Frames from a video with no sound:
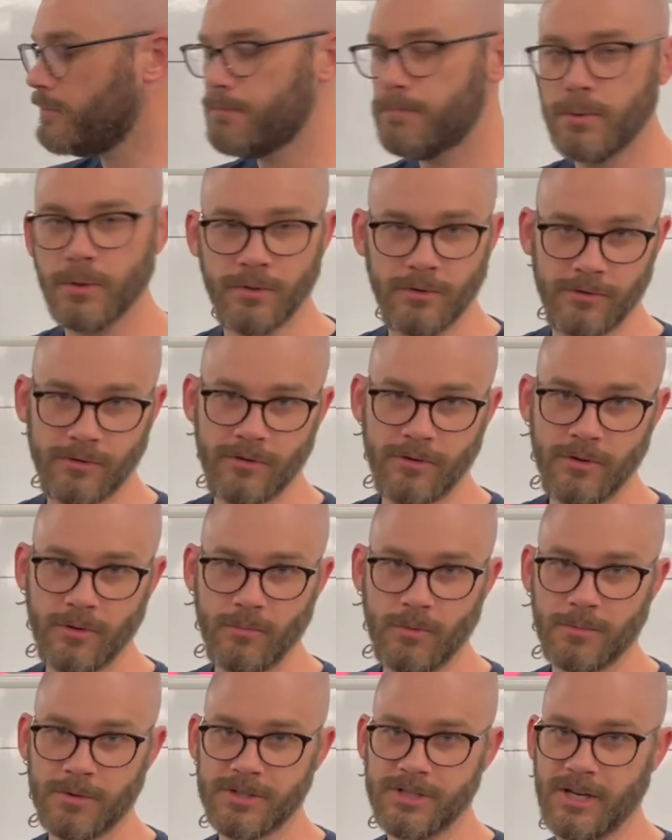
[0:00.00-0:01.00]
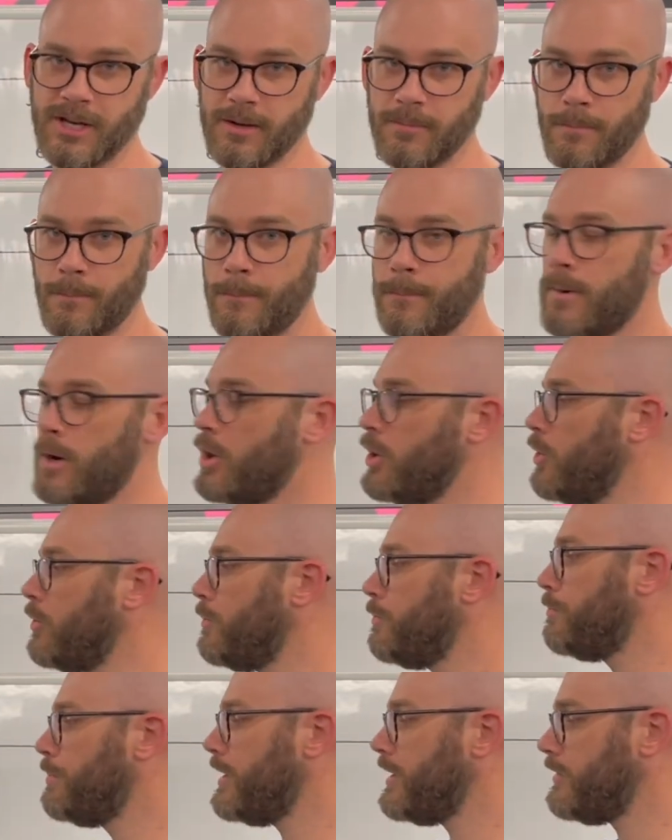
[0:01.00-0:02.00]
bunt. One more time. Bo,
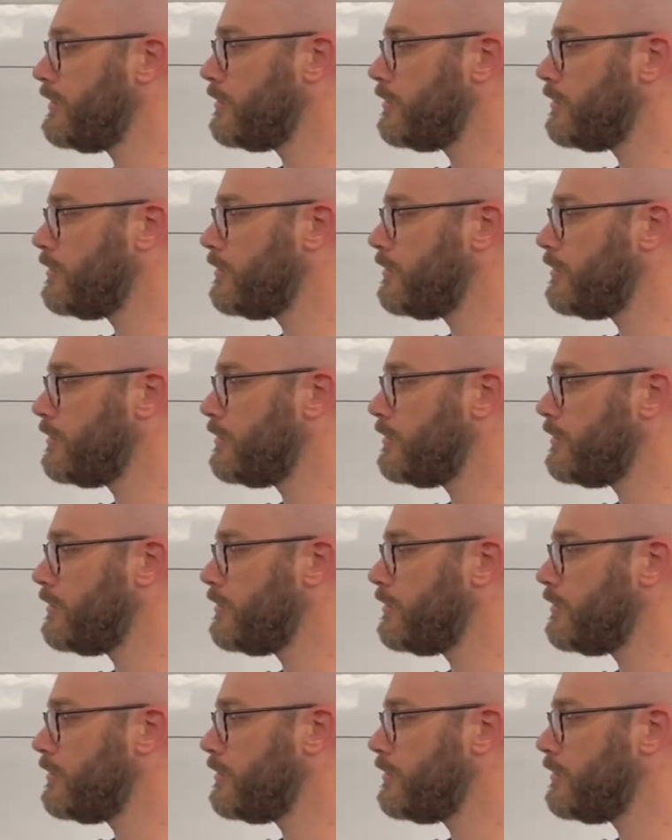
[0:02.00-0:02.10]
bis,